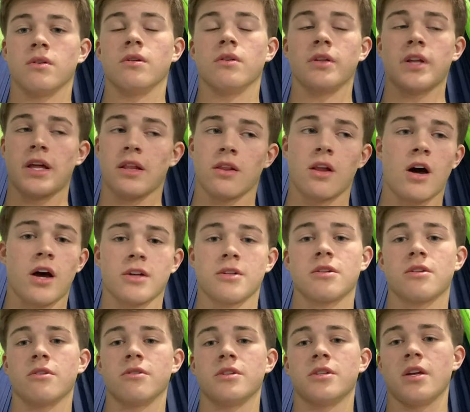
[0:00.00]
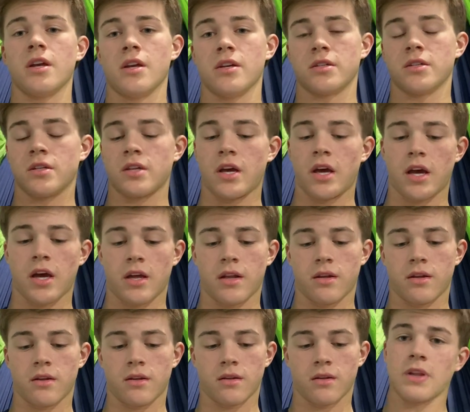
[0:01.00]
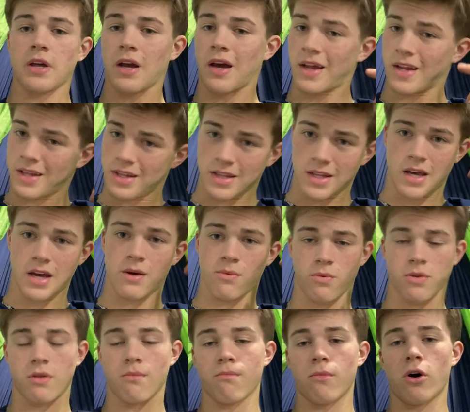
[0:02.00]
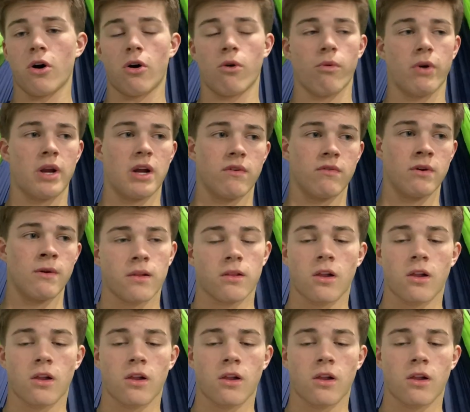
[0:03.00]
they lost their season and they got hit in the head with a ball, whatever.